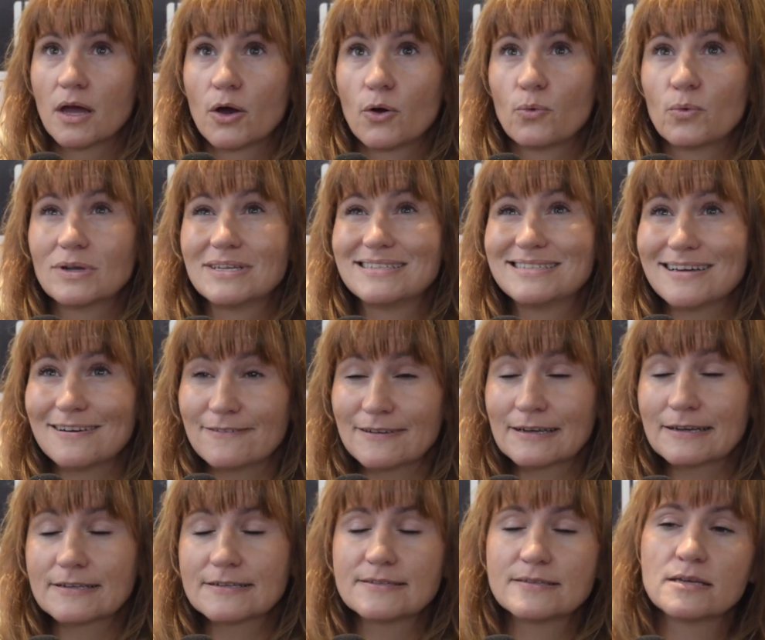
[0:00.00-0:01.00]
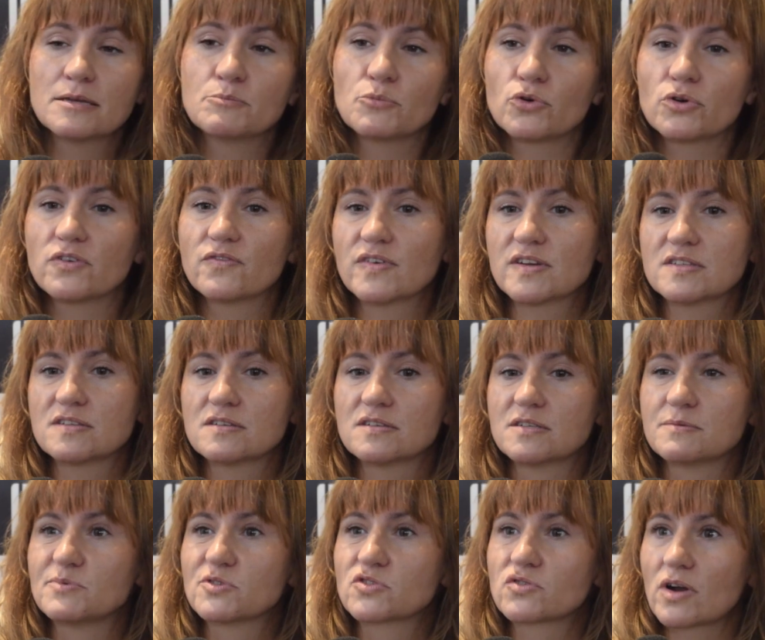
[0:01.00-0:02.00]
We're definitely seeing more investors
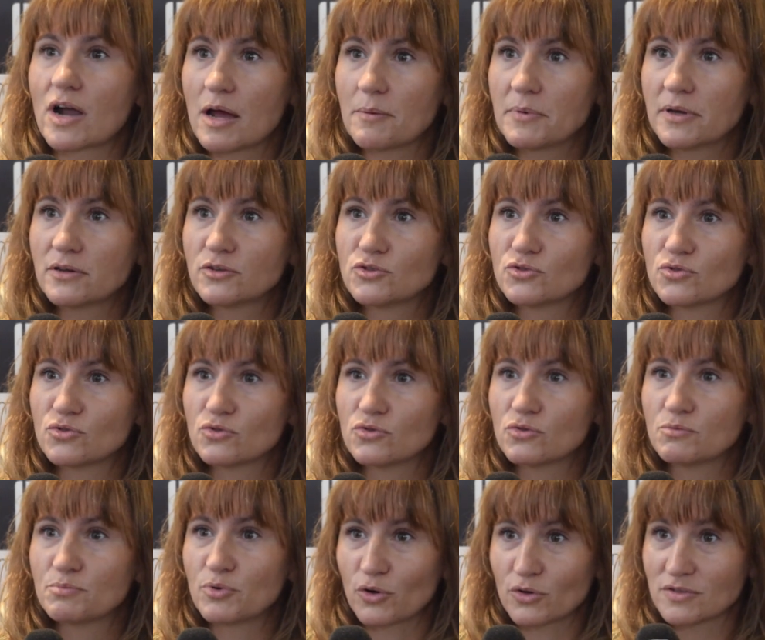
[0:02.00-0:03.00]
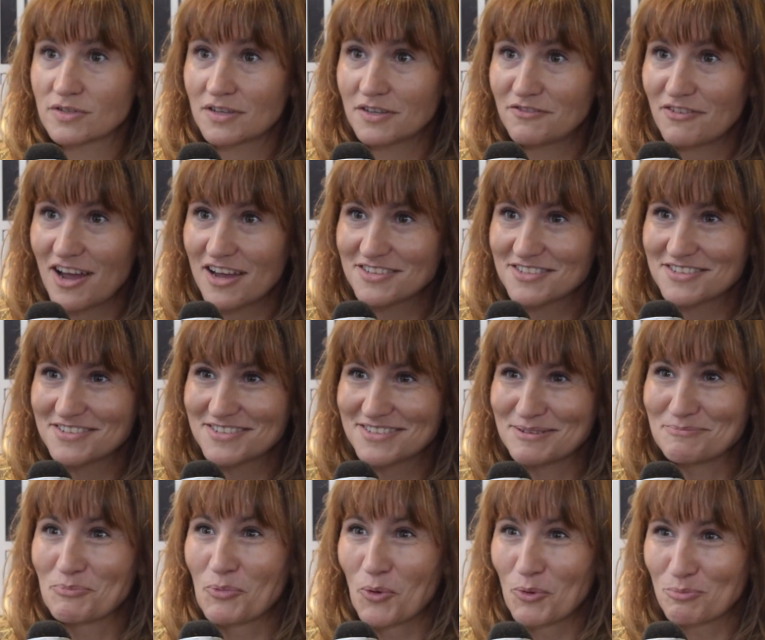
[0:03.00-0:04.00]
subscribing to proxy advisors
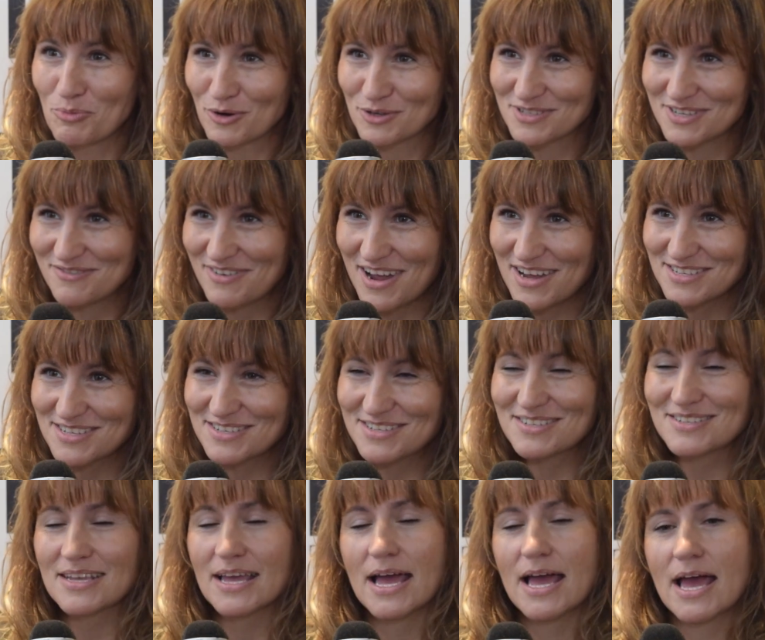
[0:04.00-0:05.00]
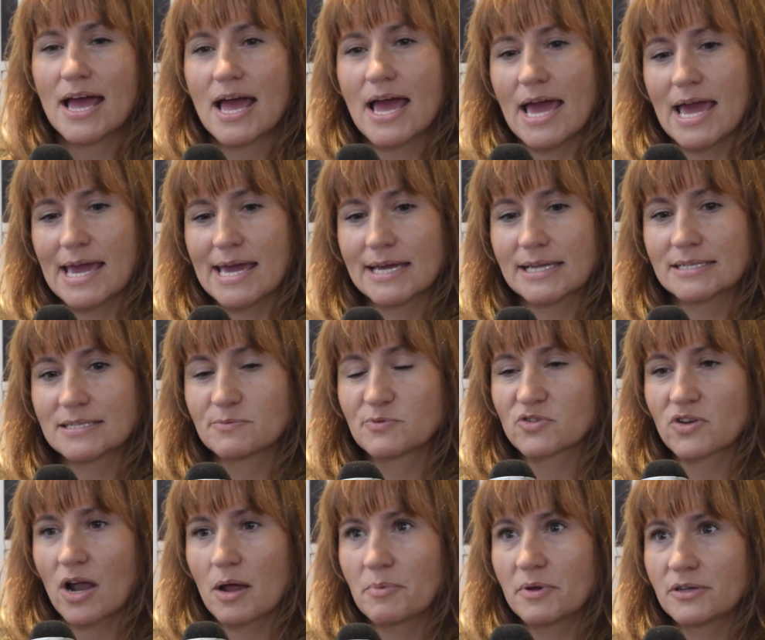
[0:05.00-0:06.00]
and more proxy advisors and
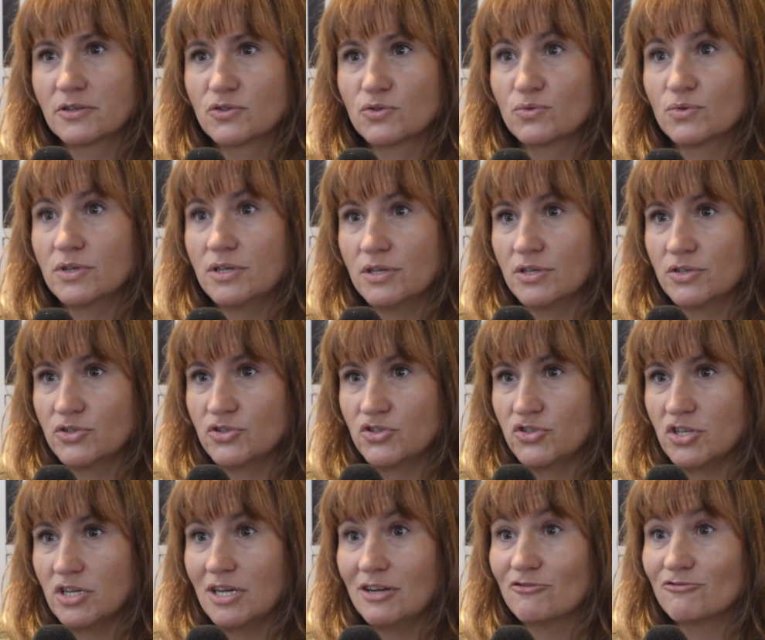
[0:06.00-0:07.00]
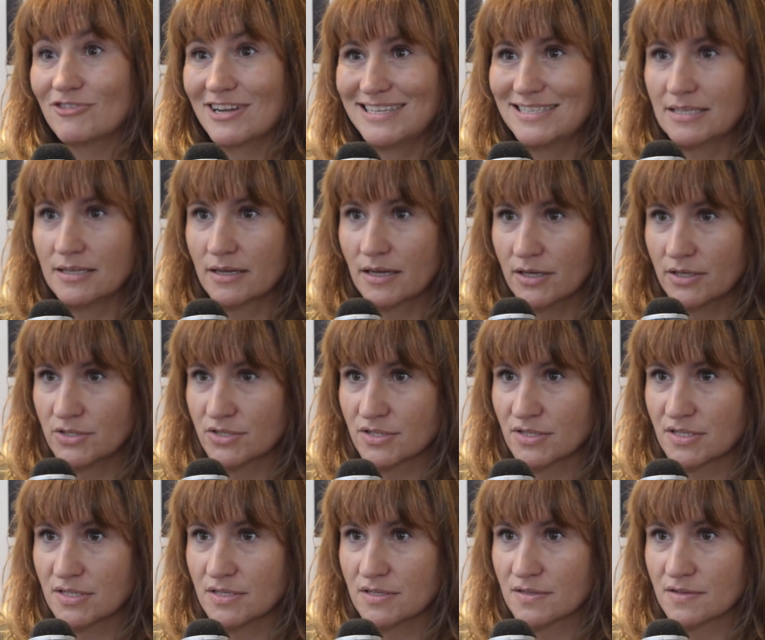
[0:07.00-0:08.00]
subscribing to ESG rating
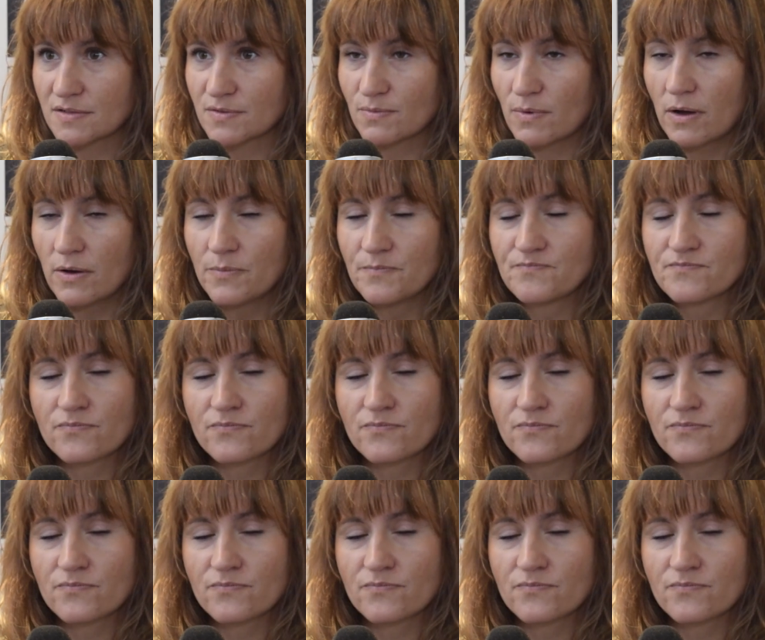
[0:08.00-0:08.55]
agencies as well.